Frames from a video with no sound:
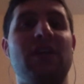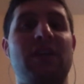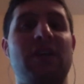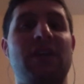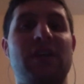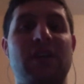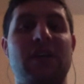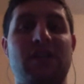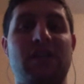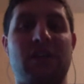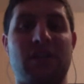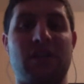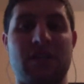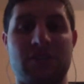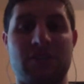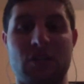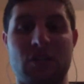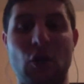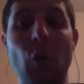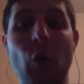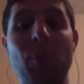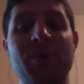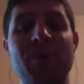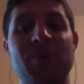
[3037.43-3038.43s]
there's an open
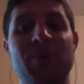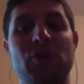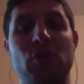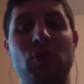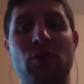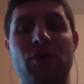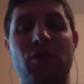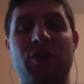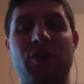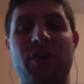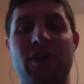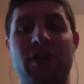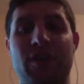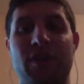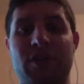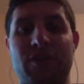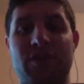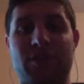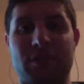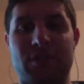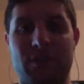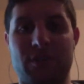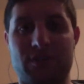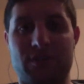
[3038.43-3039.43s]
door there
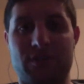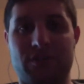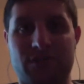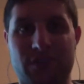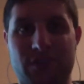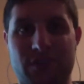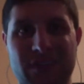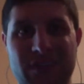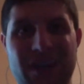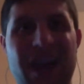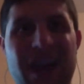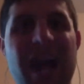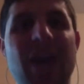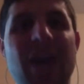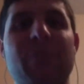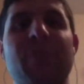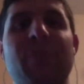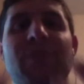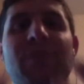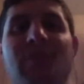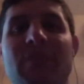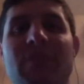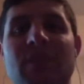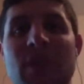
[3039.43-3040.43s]
for these hybrid
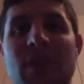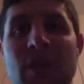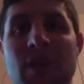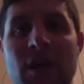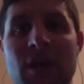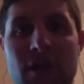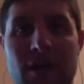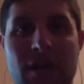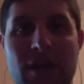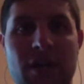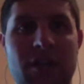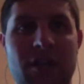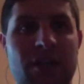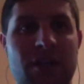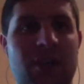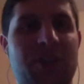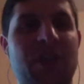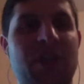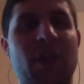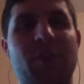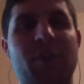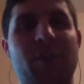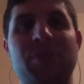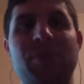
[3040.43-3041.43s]
kind of
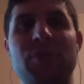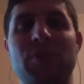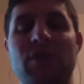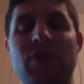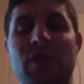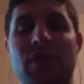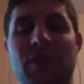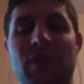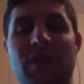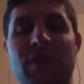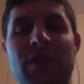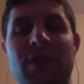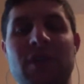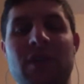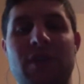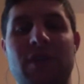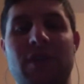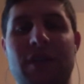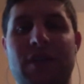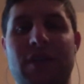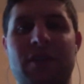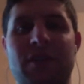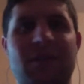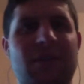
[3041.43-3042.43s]
therapeutic, like
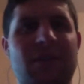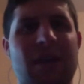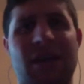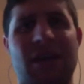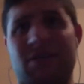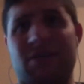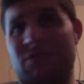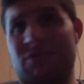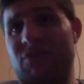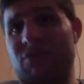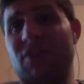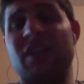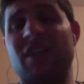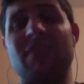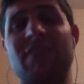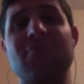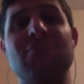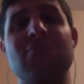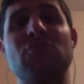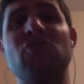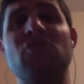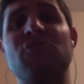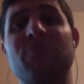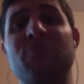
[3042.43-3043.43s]
really
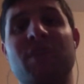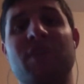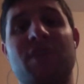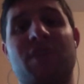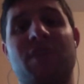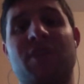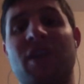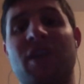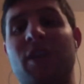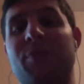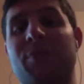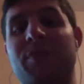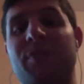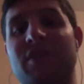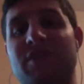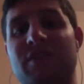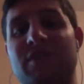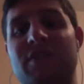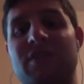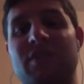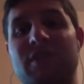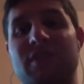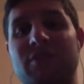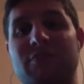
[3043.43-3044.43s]
movement therapists
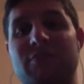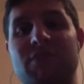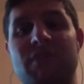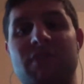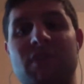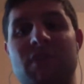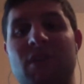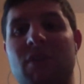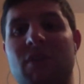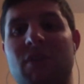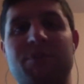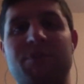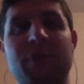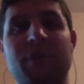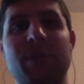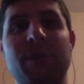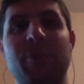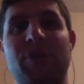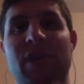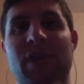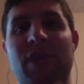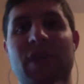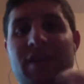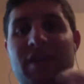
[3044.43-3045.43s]
and people
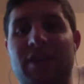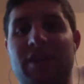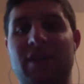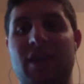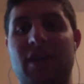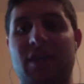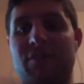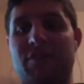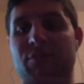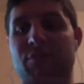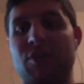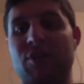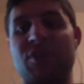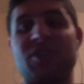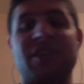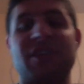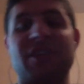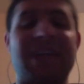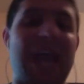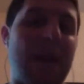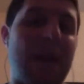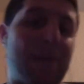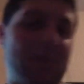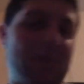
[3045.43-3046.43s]
that can kind of bridge the
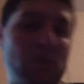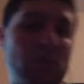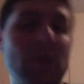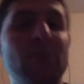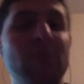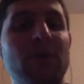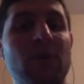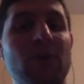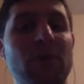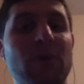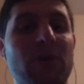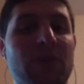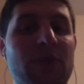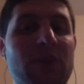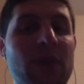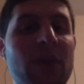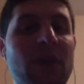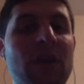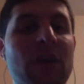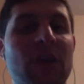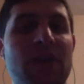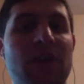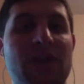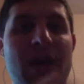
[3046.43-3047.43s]
gap between both.
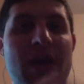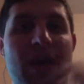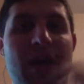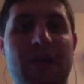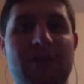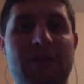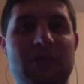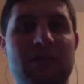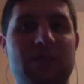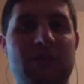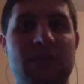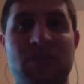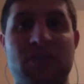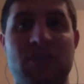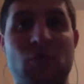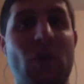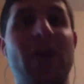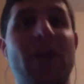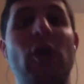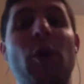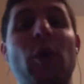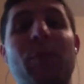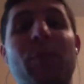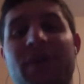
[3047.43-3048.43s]
That it's wide
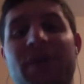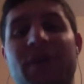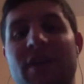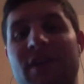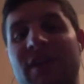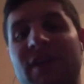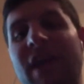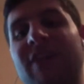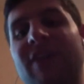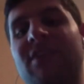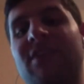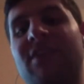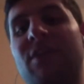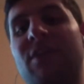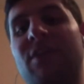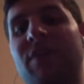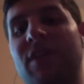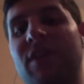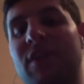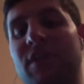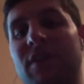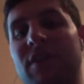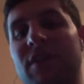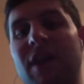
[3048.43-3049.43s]
open, and that's something
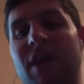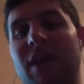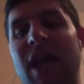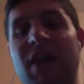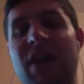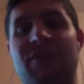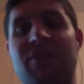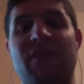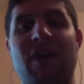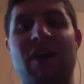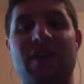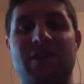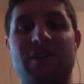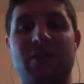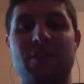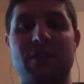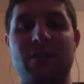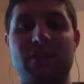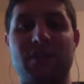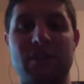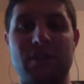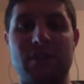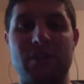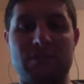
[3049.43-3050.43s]
I find to
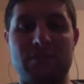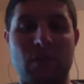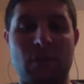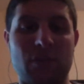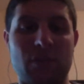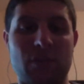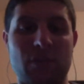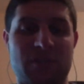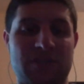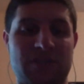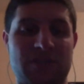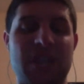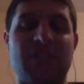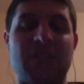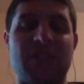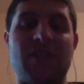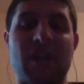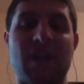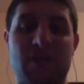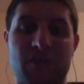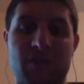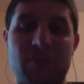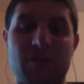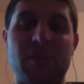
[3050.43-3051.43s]
be most satisfying for
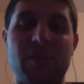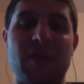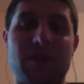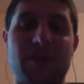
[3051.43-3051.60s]
me.